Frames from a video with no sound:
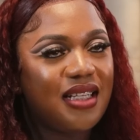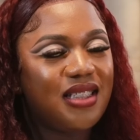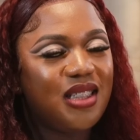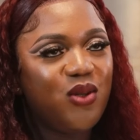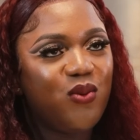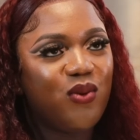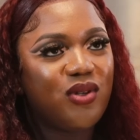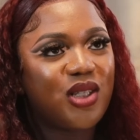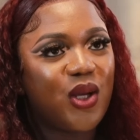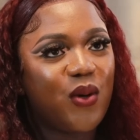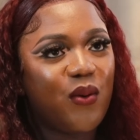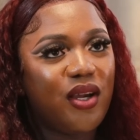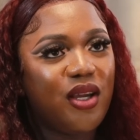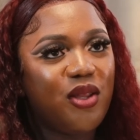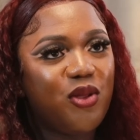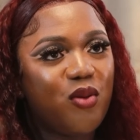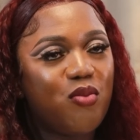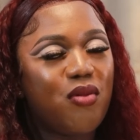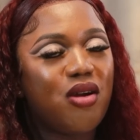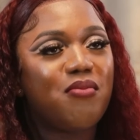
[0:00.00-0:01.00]
I think what's
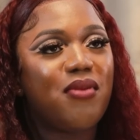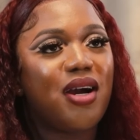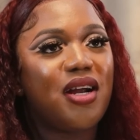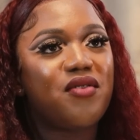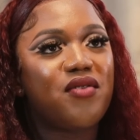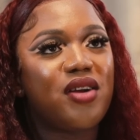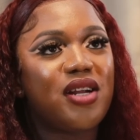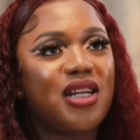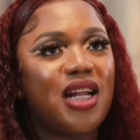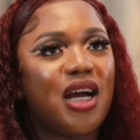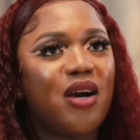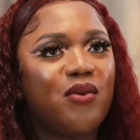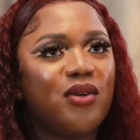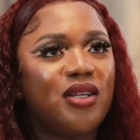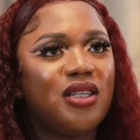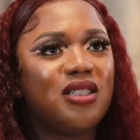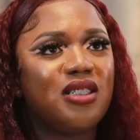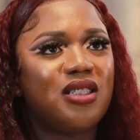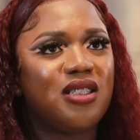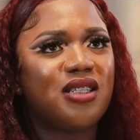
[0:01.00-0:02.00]
going through my mind right now
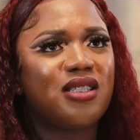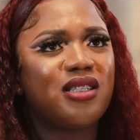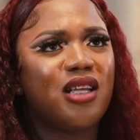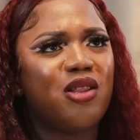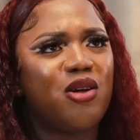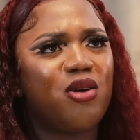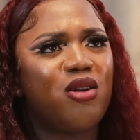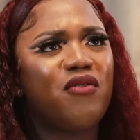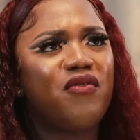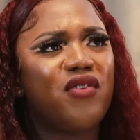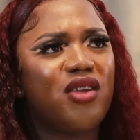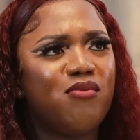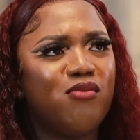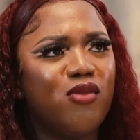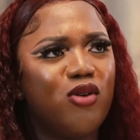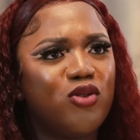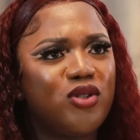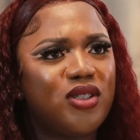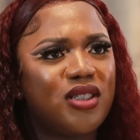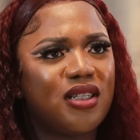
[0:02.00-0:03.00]
is just a lot of
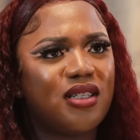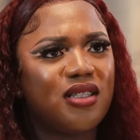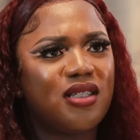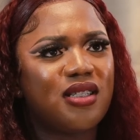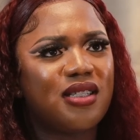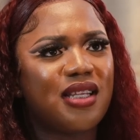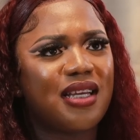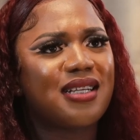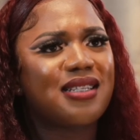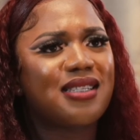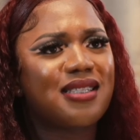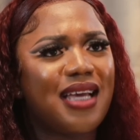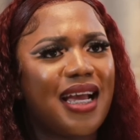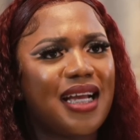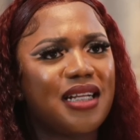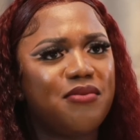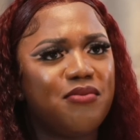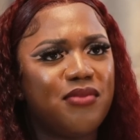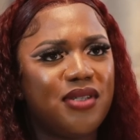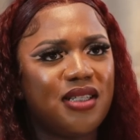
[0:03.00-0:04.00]
emotions,
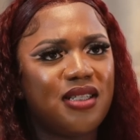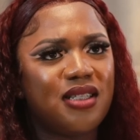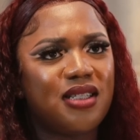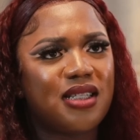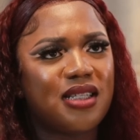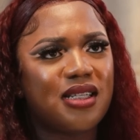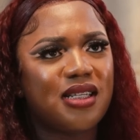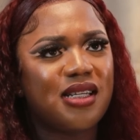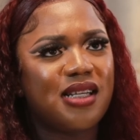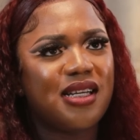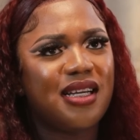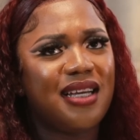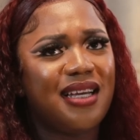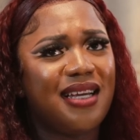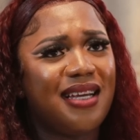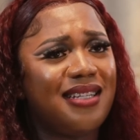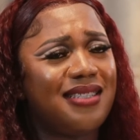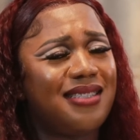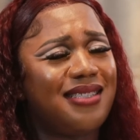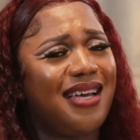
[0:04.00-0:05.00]
excitement,
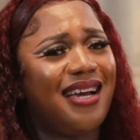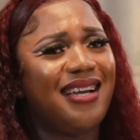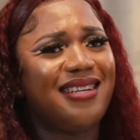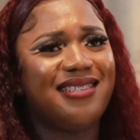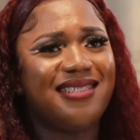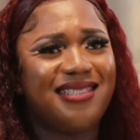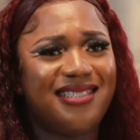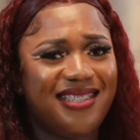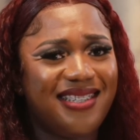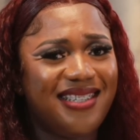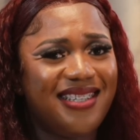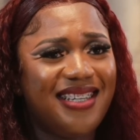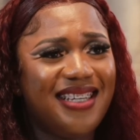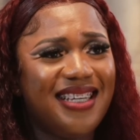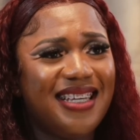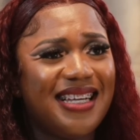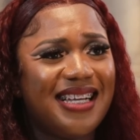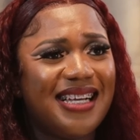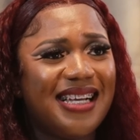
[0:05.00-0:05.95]
anxiety,